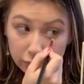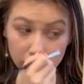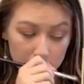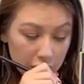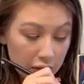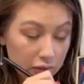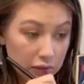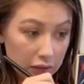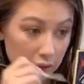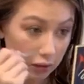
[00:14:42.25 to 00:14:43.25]
outside
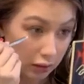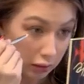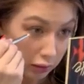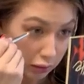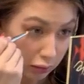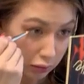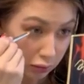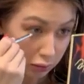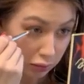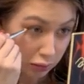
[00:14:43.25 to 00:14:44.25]
here.
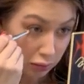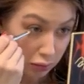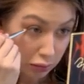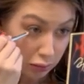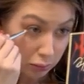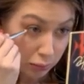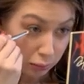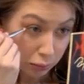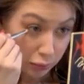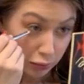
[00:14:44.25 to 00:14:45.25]
But
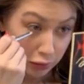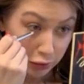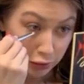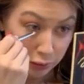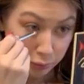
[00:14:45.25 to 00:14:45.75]
pretty happy